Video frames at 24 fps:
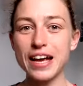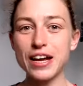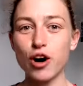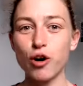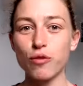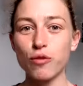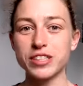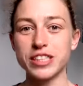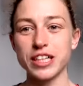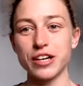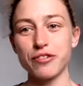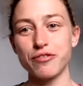
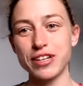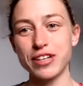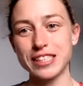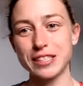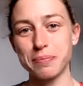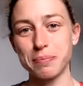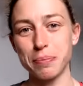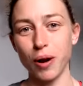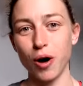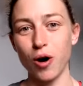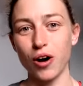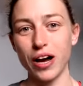obviously a
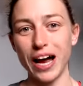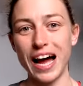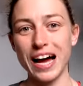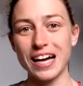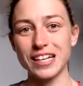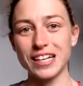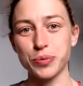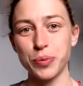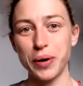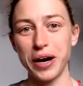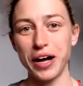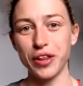written blog
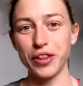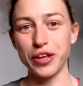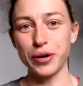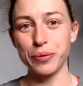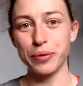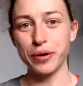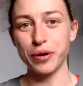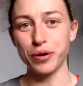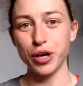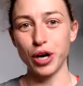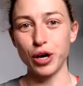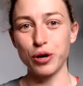as well that
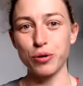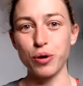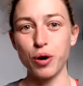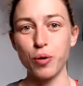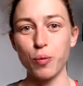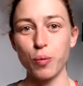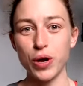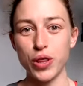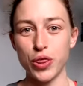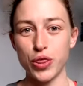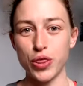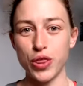will go
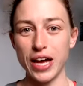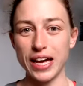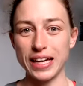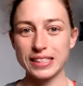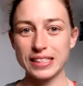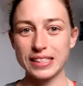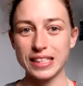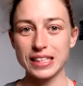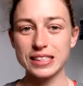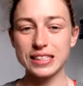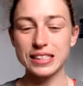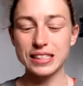with
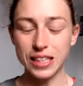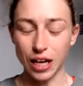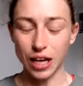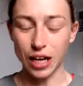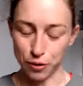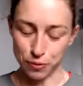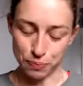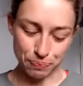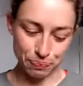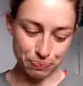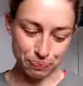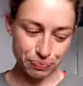this.
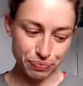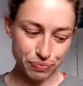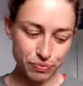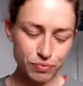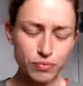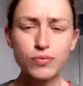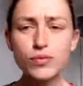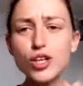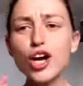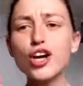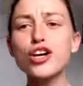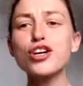So
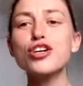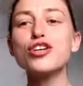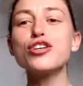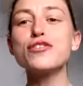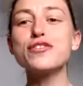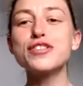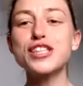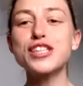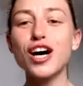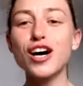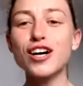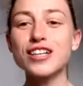
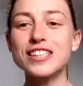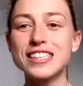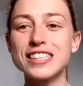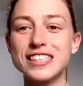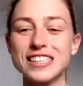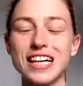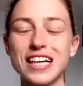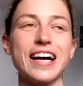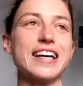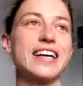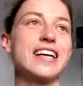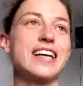you've started
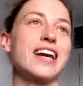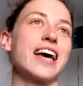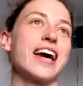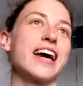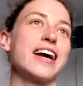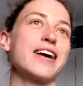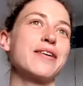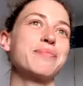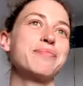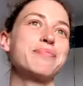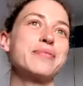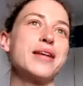
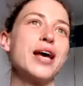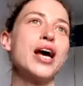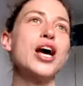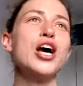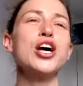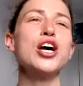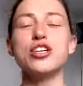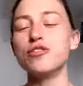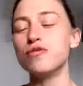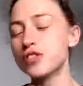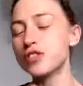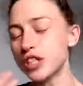cycling,
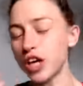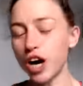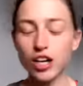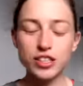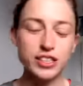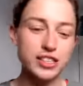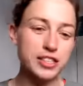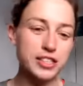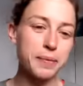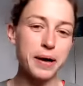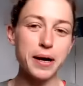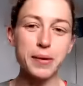you've
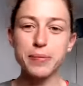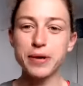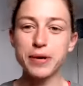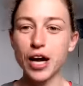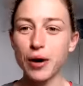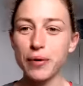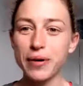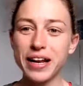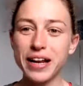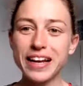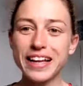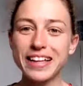started maybe
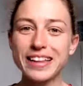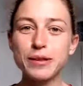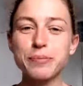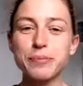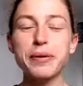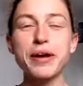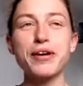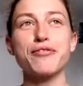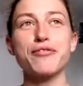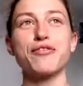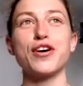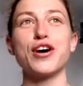going a little
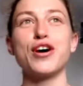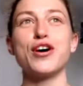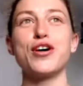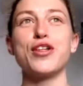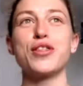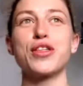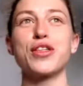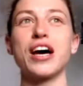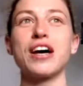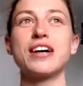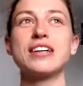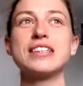bit
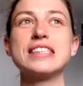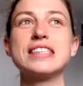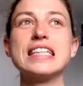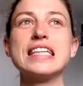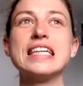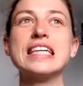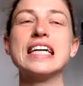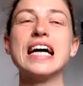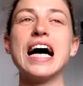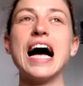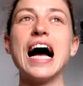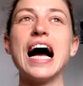further,
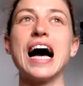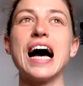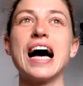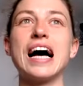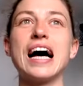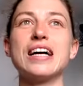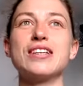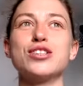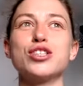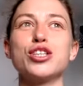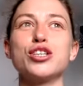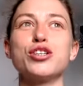
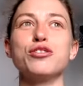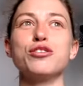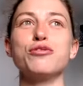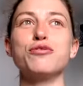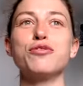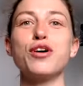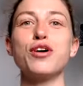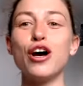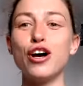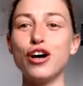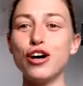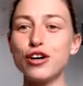and
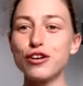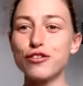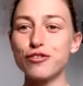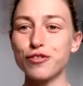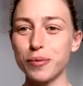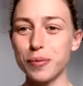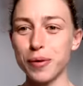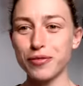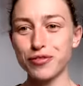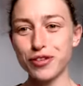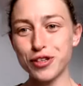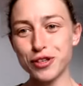you've heard
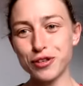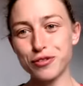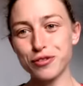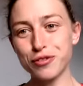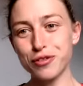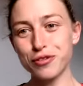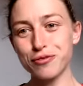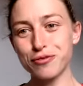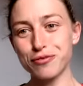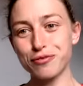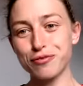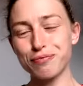from a
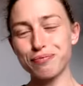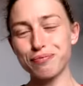few